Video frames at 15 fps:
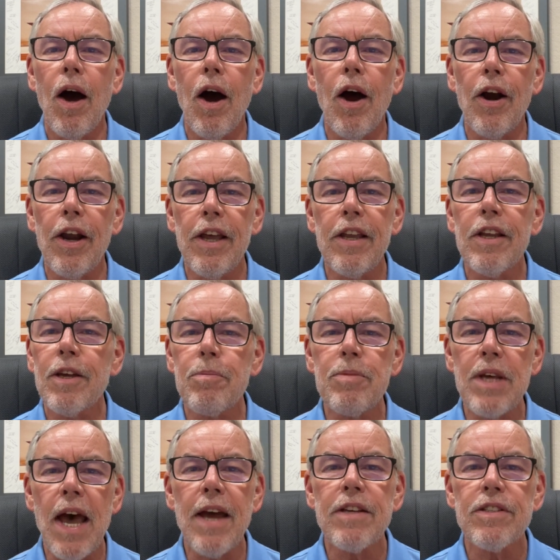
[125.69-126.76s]
Our income
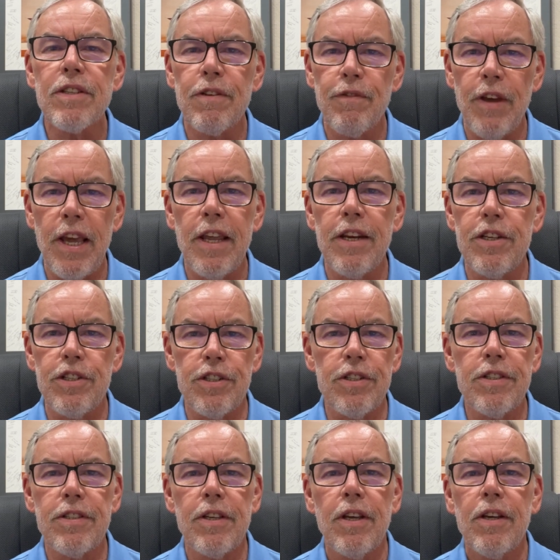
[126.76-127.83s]
tax
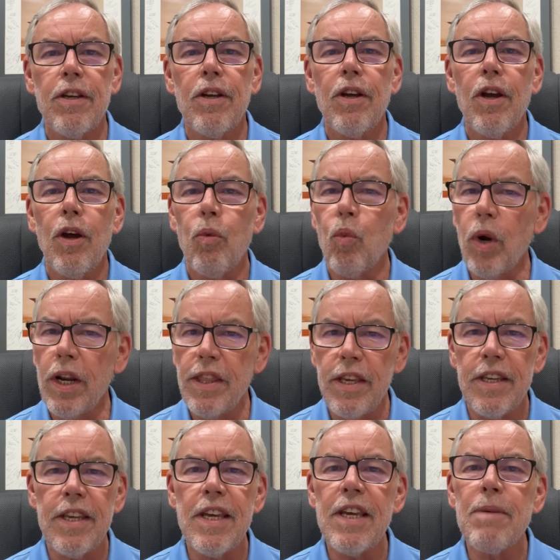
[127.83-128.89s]
advantages. One of the
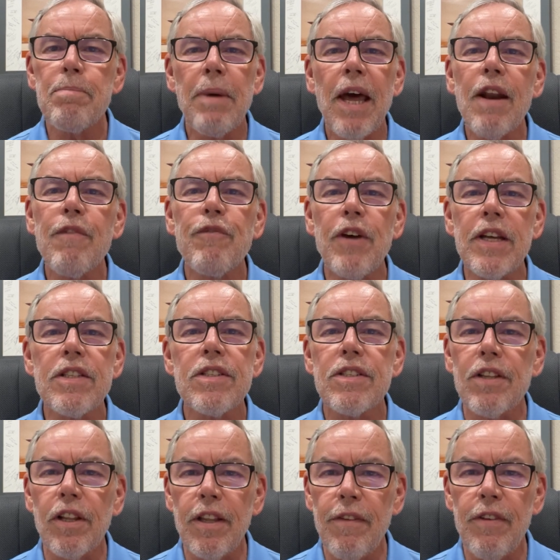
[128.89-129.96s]
key benefits
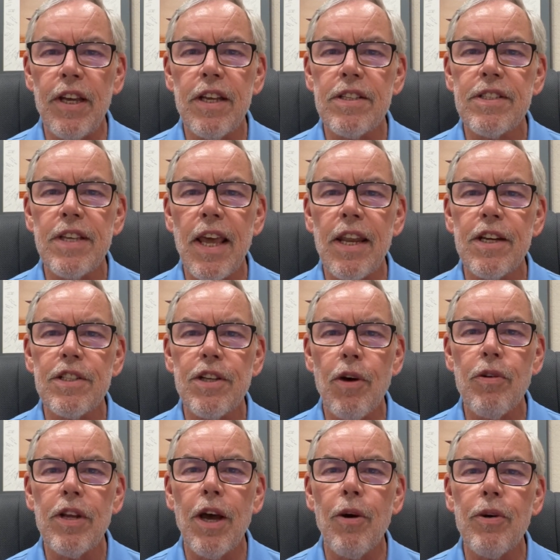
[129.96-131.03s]
to living in San
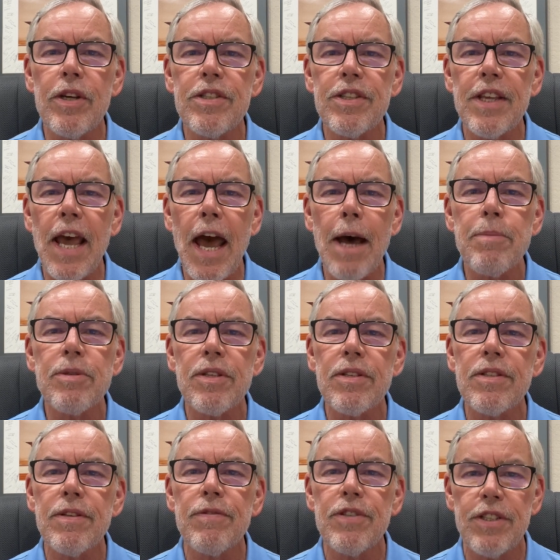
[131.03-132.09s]
Antonio is the
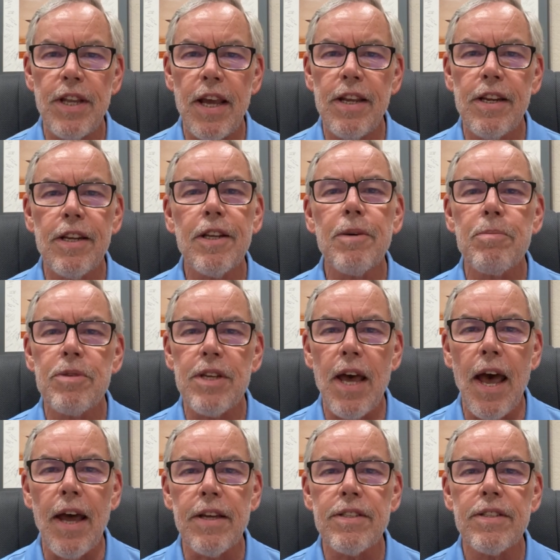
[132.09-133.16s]
absence of state income
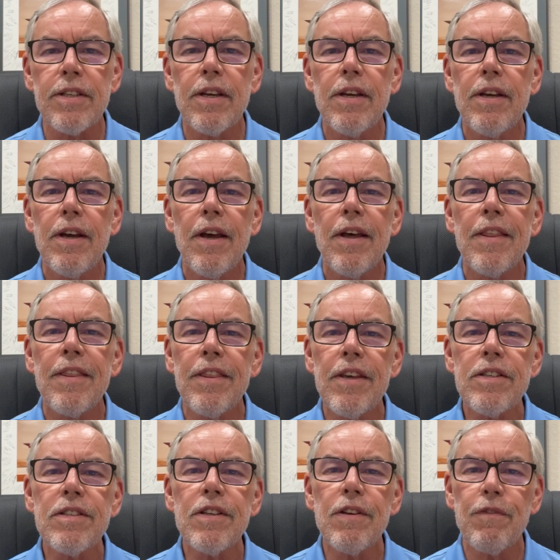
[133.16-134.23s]
tax.
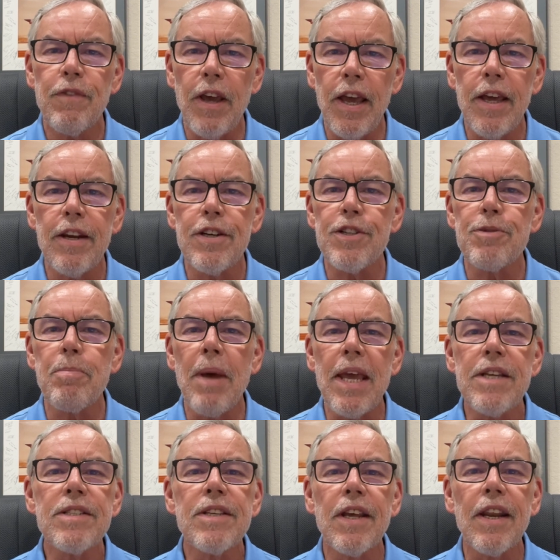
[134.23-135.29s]
This advantage
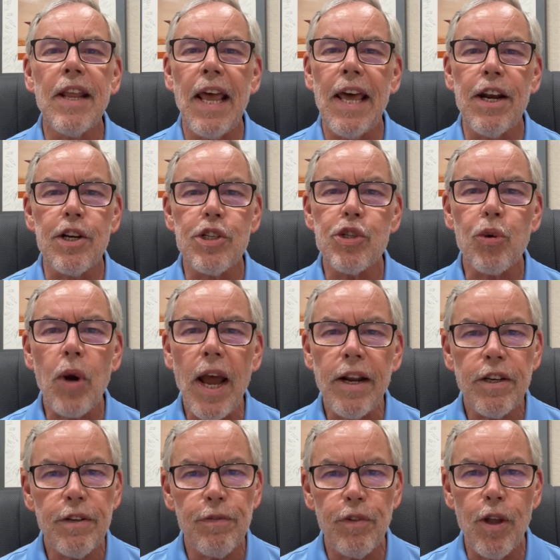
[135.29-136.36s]
makes it an
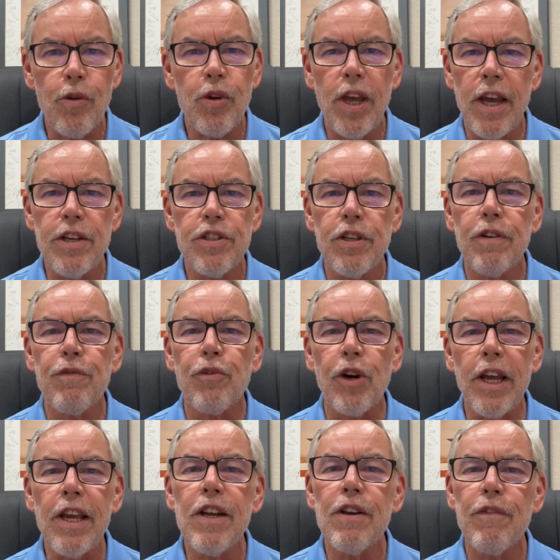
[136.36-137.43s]
attractive location
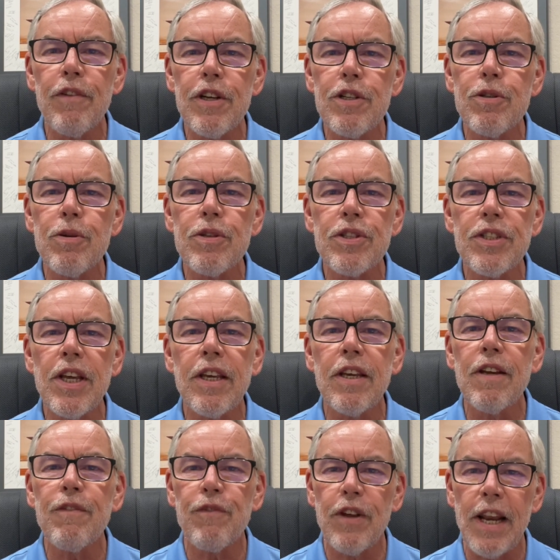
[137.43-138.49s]
for individuals
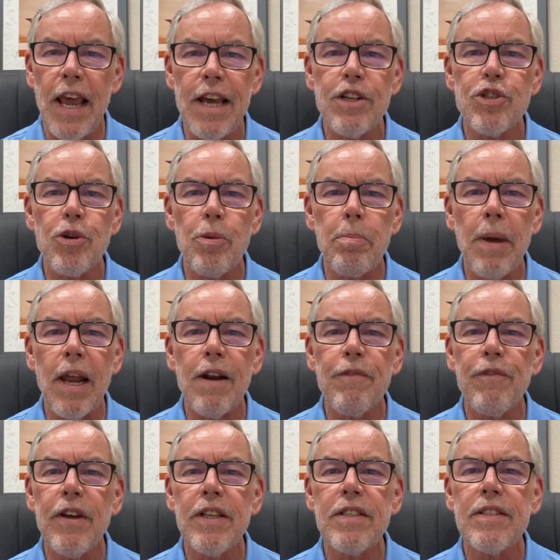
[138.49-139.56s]
seeking financial
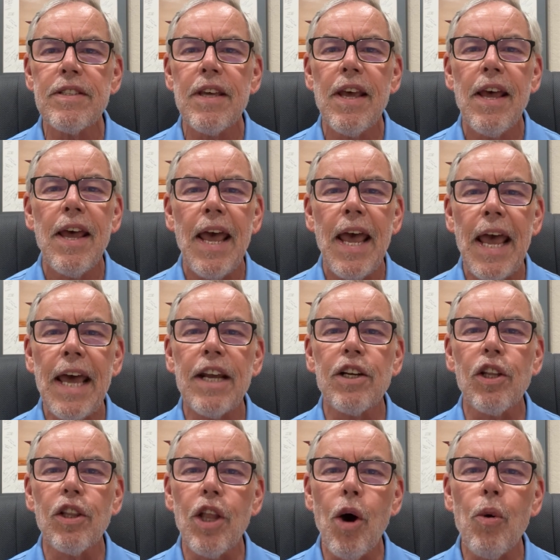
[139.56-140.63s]
benefits and
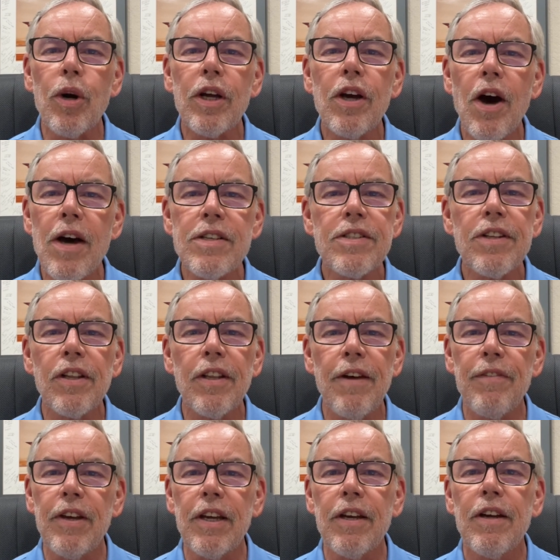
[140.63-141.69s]
a lower cost of
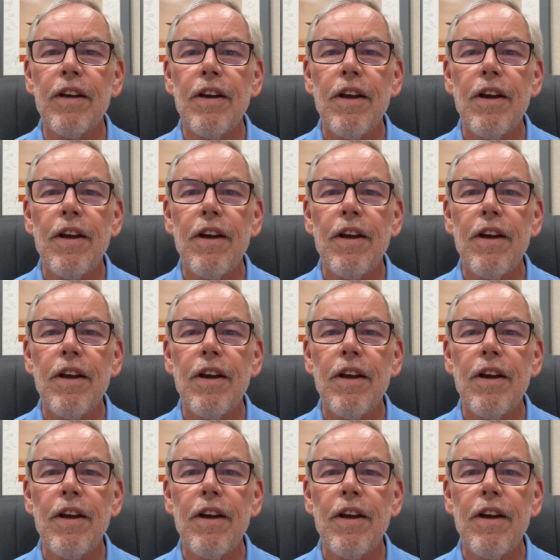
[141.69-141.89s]
living.